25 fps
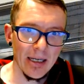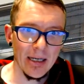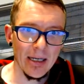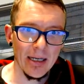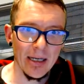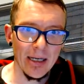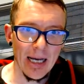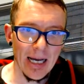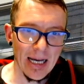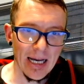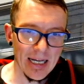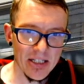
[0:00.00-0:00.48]

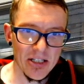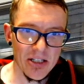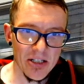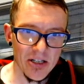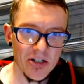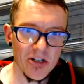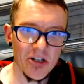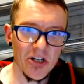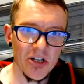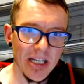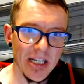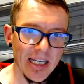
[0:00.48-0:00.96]
as
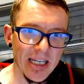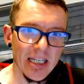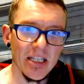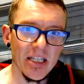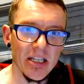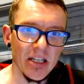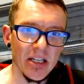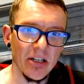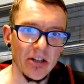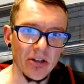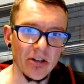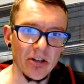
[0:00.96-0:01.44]
such
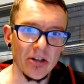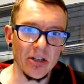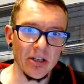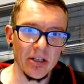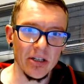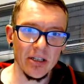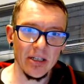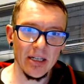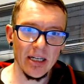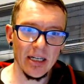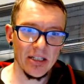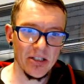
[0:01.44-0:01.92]
easier.
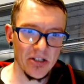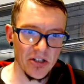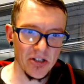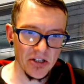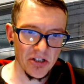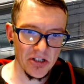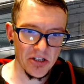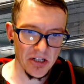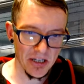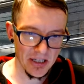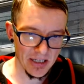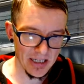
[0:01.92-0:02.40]
It's
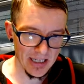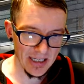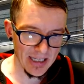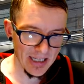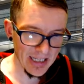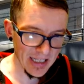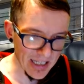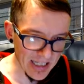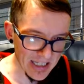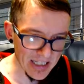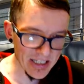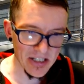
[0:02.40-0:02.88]
just like
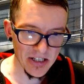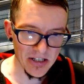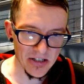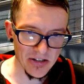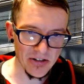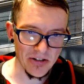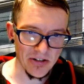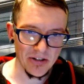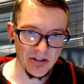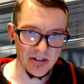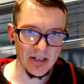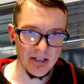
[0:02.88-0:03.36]

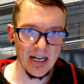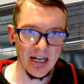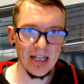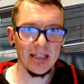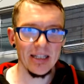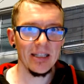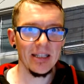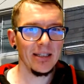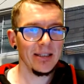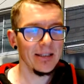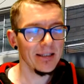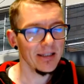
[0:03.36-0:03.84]
easier,
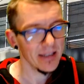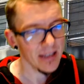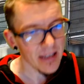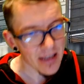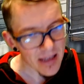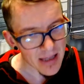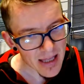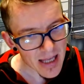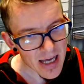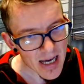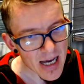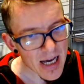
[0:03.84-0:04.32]
and
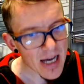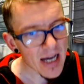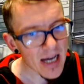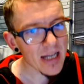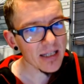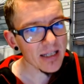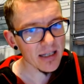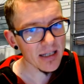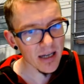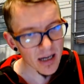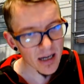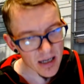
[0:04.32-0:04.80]

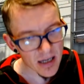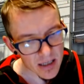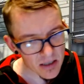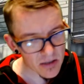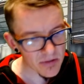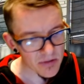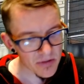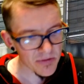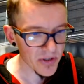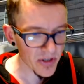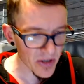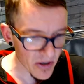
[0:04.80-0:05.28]
that kind of
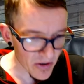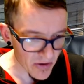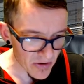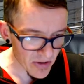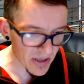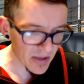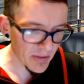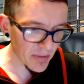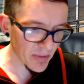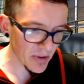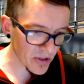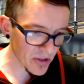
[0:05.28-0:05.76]

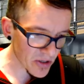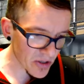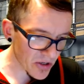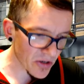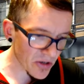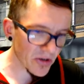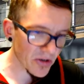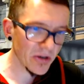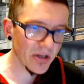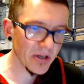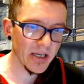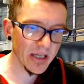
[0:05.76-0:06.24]
slowly but
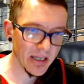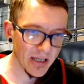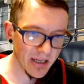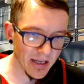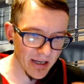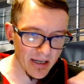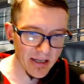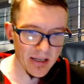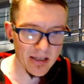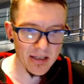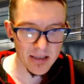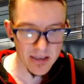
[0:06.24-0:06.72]
surely
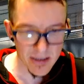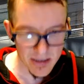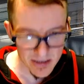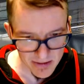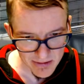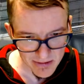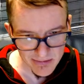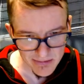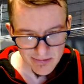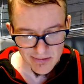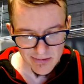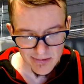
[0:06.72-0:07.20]

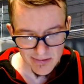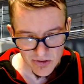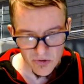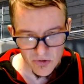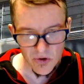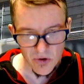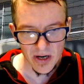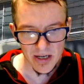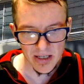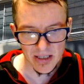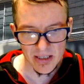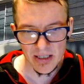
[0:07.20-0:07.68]
can
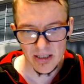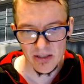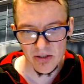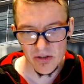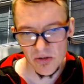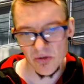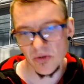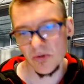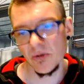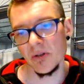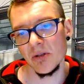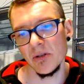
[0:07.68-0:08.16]
grind
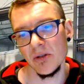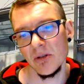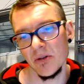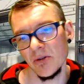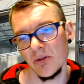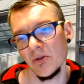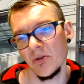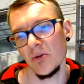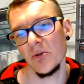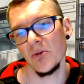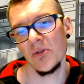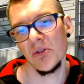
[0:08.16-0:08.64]
into an
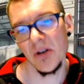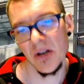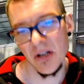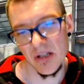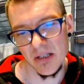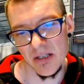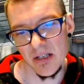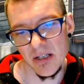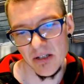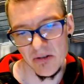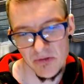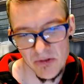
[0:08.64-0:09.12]

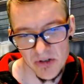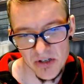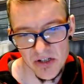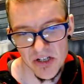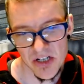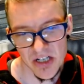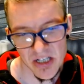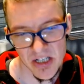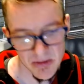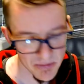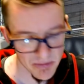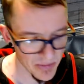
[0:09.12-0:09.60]
authoritarian
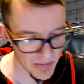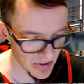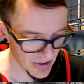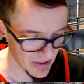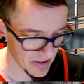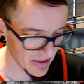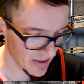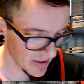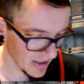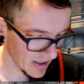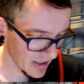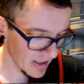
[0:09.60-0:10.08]
regime.
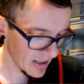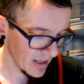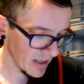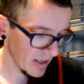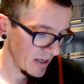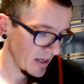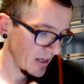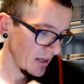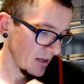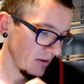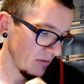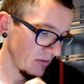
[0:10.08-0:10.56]
But
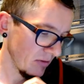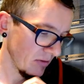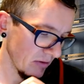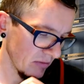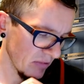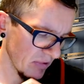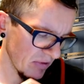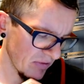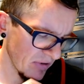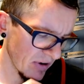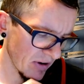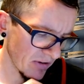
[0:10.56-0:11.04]

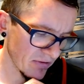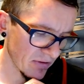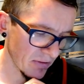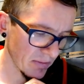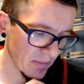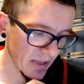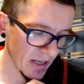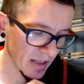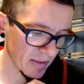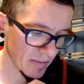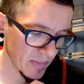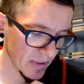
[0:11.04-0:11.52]
we're far from
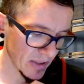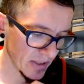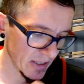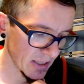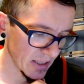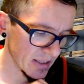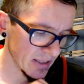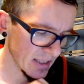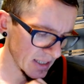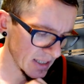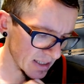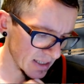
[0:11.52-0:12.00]
that. But
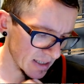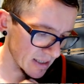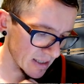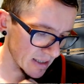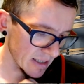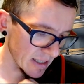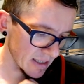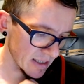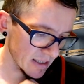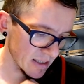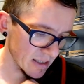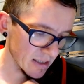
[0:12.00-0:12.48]

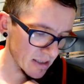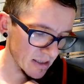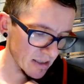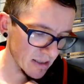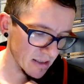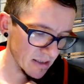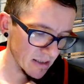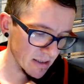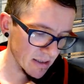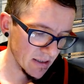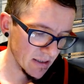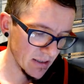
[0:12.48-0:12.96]
that's
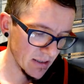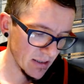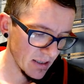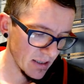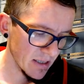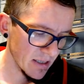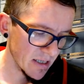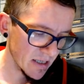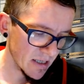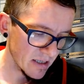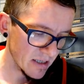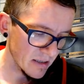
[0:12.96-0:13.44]
a
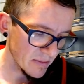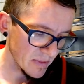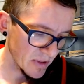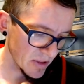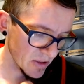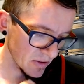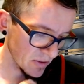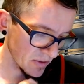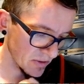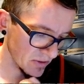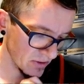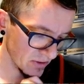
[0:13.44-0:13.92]
legitimate
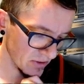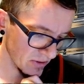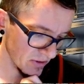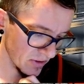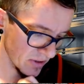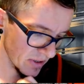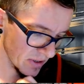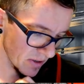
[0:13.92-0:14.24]
concern,